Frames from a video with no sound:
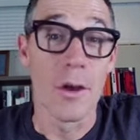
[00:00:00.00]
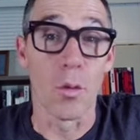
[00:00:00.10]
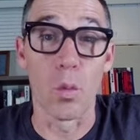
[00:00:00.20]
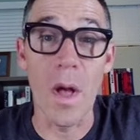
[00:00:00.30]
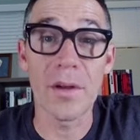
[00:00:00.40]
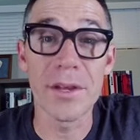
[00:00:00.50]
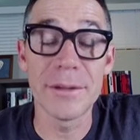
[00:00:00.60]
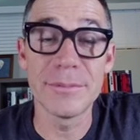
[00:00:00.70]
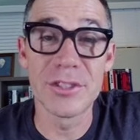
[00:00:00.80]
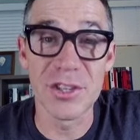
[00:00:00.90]

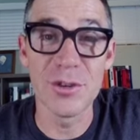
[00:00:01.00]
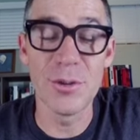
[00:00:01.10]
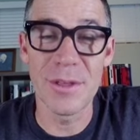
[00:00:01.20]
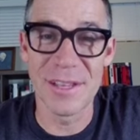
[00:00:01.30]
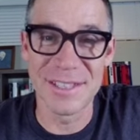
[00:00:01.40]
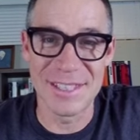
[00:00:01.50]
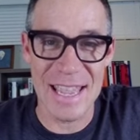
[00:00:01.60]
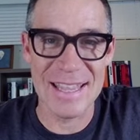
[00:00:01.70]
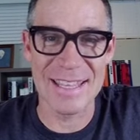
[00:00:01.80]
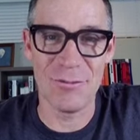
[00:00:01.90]
Welcome to the
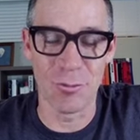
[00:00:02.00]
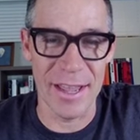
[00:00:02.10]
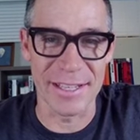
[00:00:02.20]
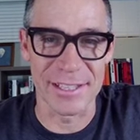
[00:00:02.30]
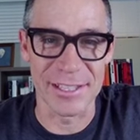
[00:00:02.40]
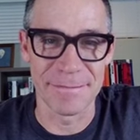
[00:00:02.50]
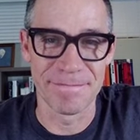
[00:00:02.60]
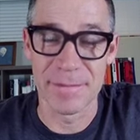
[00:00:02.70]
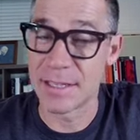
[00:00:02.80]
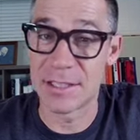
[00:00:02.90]
Daily Race.
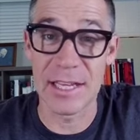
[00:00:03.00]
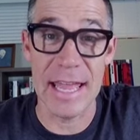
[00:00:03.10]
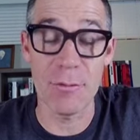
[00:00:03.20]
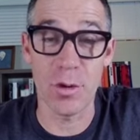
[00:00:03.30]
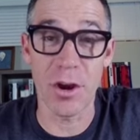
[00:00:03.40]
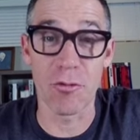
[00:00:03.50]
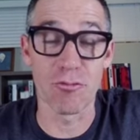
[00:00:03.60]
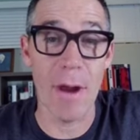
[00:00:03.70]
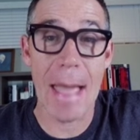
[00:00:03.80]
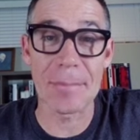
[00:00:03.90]
Today we are
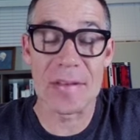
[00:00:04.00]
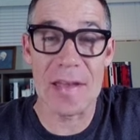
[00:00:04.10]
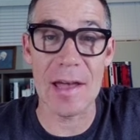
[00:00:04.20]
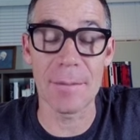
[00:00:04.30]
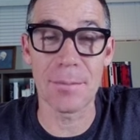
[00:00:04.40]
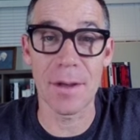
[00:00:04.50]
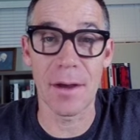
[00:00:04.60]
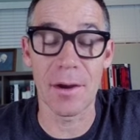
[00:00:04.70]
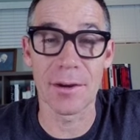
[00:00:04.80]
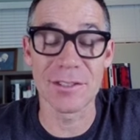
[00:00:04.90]
wrapping up
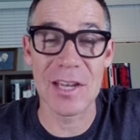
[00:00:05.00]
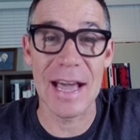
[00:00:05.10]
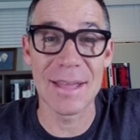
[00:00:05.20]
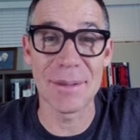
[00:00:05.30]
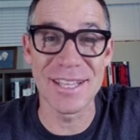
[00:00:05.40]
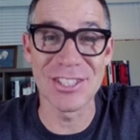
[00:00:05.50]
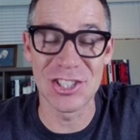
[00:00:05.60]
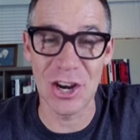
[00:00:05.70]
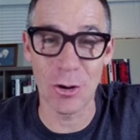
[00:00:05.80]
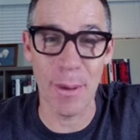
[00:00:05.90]
our time in
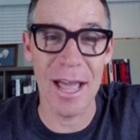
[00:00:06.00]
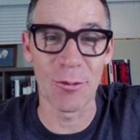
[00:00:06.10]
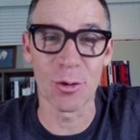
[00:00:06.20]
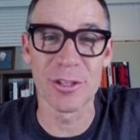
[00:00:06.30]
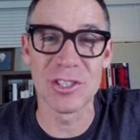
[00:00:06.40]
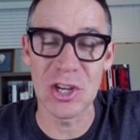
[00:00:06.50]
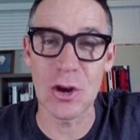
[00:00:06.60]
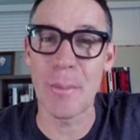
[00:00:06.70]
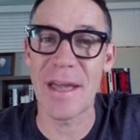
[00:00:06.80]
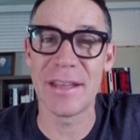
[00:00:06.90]
Jeremiah. We're in
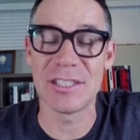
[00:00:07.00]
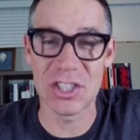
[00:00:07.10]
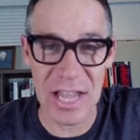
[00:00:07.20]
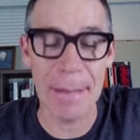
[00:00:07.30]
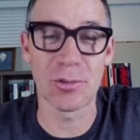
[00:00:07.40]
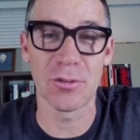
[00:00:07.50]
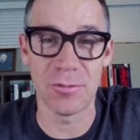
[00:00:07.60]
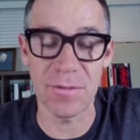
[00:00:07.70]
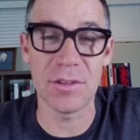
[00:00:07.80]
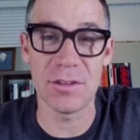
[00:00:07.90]
Jeremiah chapter
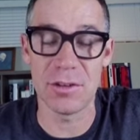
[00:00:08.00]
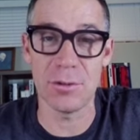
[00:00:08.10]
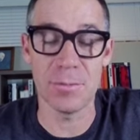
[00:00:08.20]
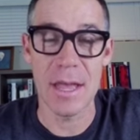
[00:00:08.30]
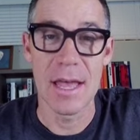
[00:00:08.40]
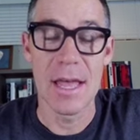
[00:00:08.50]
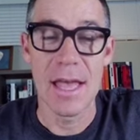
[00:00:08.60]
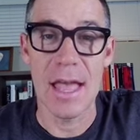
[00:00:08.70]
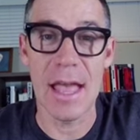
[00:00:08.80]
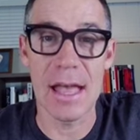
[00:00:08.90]
52,
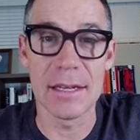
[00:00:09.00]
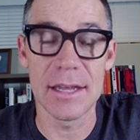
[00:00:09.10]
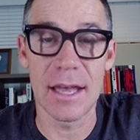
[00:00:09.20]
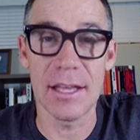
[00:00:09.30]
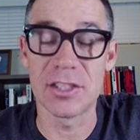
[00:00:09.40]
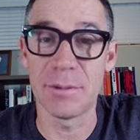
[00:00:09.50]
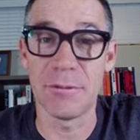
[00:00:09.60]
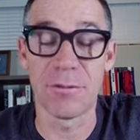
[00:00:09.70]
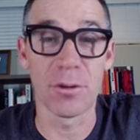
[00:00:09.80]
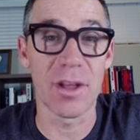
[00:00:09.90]
and it's
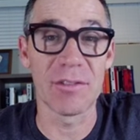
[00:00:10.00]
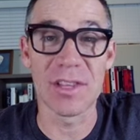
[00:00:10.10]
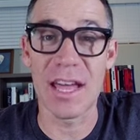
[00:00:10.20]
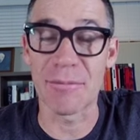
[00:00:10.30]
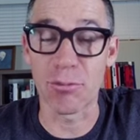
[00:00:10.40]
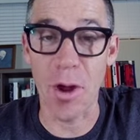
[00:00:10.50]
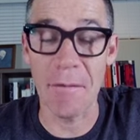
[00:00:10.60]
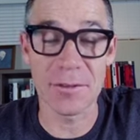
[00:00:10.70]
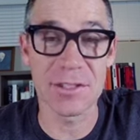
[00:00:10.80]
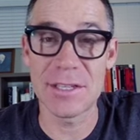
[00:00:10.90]
been full of a lot of
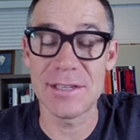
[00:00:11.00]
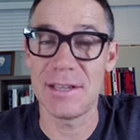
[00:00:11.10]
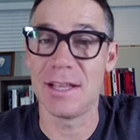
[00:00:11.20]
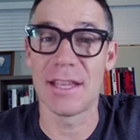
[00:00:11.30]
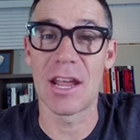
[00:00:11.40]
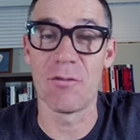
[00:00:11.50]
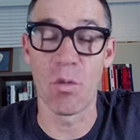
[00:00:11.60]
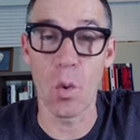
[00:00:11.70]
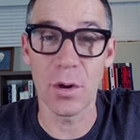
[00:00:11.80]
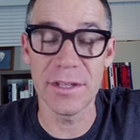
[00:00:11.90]
prophecy, a lot of
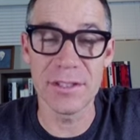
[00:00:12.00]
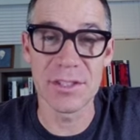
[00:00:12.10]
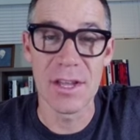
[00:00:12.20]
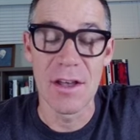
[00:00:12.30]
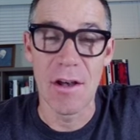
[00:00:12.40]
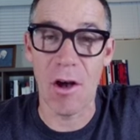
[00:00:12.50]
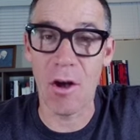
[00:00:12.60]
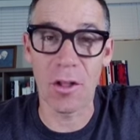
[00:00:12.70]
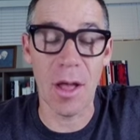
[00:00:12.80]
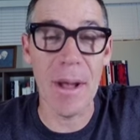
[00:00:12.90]
warnings,
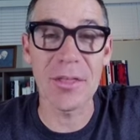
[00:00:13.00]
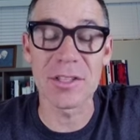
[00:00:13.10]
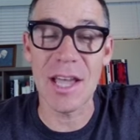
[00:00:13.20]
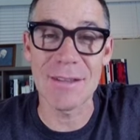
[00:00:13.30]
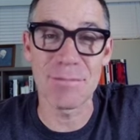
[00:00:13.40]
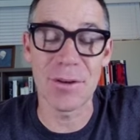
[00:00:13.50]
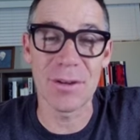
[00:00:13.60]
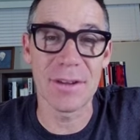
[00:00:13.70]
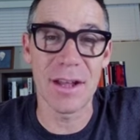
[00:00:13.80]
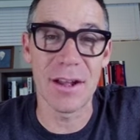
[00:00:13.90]
all about the time
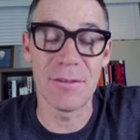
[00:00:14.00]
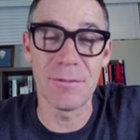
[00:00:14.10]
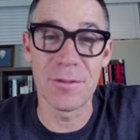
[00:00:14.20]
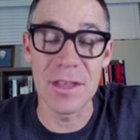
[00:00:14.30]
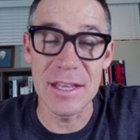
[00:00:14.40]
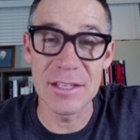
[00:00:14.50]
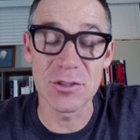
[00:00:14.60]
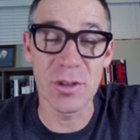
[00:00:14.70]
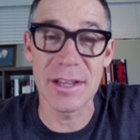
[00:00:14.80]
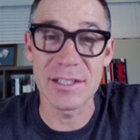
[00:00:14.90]
period of the
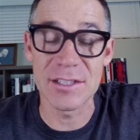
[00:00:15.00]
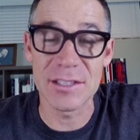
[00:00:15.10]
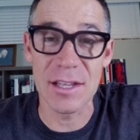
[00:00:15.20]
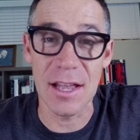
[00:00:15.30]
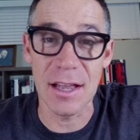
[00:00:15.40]
Israelites,